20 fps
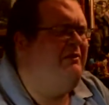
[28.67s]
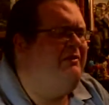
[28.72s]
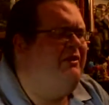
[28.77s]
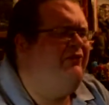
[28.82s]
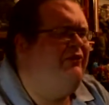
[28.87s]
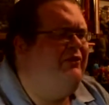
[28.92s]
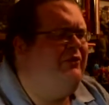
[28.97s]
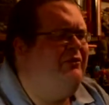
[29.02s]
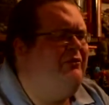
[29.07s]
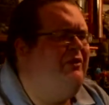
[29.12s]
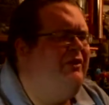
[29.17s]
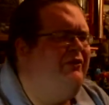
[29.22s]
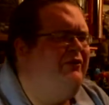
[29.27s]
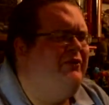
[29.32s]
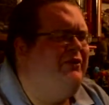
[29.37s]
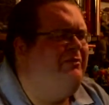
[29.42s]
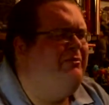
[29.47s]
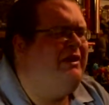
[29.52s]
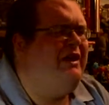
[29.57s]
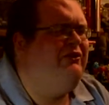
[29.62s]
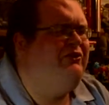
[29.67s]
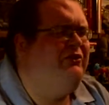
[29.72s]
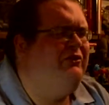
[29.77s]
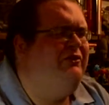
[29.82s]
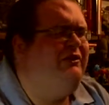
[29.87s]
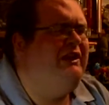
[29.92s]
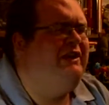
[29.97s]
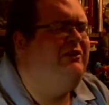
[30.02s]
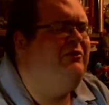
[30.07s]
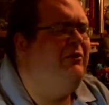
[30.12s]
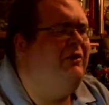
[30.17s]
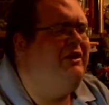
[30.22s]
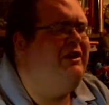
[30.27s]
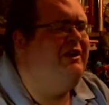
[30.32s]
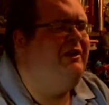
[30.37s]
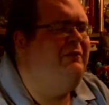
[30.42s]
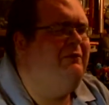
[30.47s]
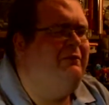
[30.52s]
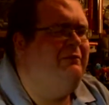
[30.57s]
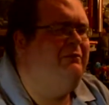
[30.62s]
mystical quest for the magical d20
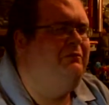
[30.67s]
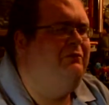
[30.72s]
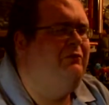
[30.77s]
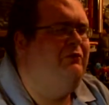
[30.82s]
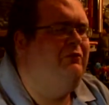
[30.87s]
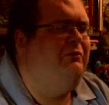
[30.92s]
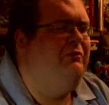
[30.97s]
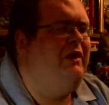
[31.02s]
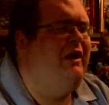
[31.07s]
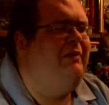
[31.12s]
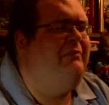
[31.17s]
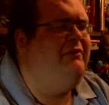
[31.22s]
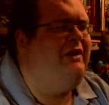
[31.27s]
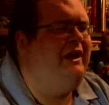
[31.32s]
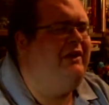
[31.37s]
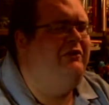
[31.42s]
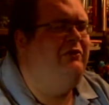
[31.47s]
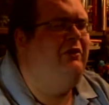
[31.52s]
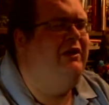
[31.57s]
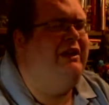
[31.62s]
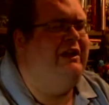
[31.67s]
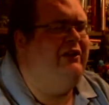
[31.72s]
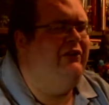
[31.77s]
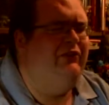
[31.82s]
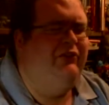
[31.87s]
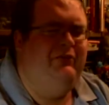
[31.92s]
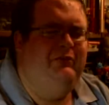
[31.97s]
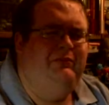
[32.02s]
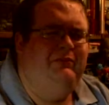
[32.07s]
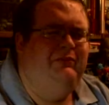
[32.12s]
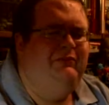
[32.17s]
of nat 20s.